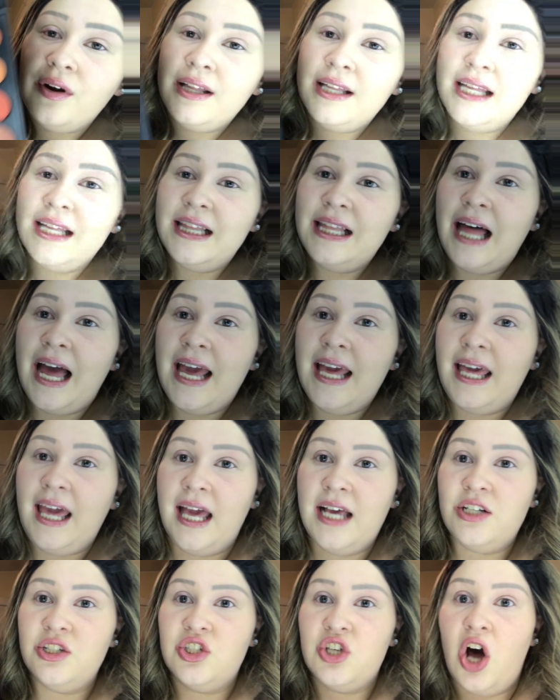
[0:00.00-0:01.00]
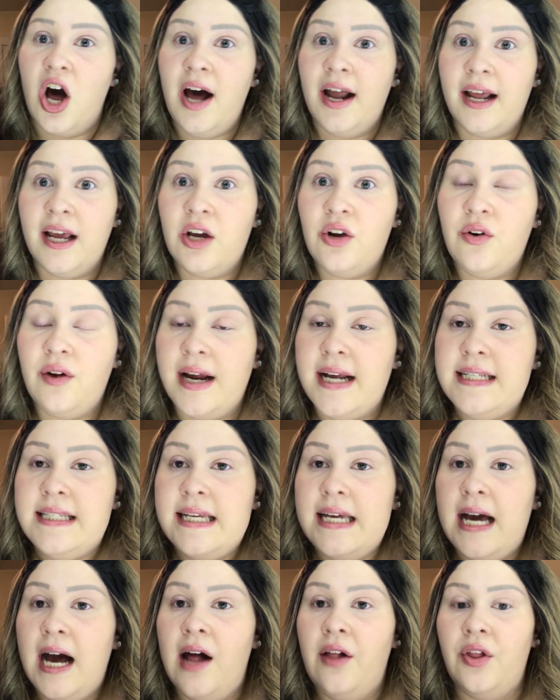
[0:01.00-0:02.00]
really like exotic,
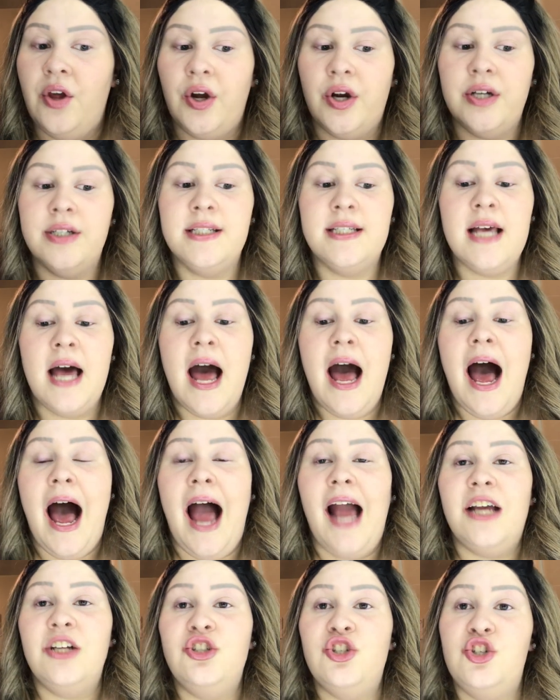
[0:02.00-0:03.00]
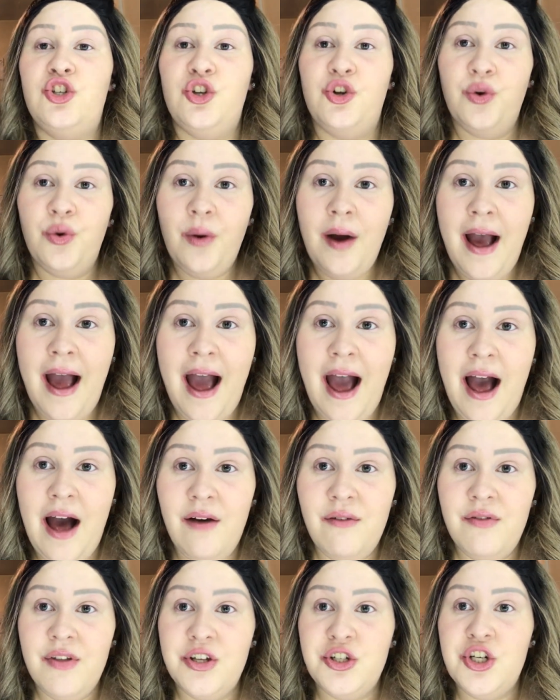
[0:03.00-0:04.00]
crazy colors. I do
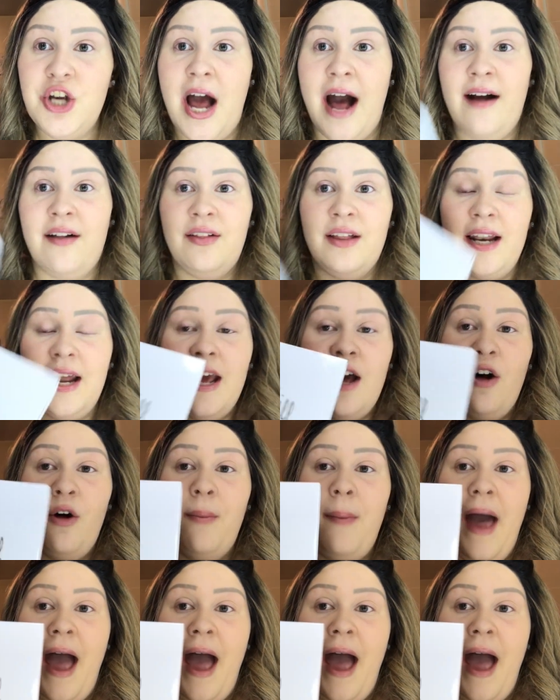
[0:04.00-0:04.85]
have the Jaclyn Hill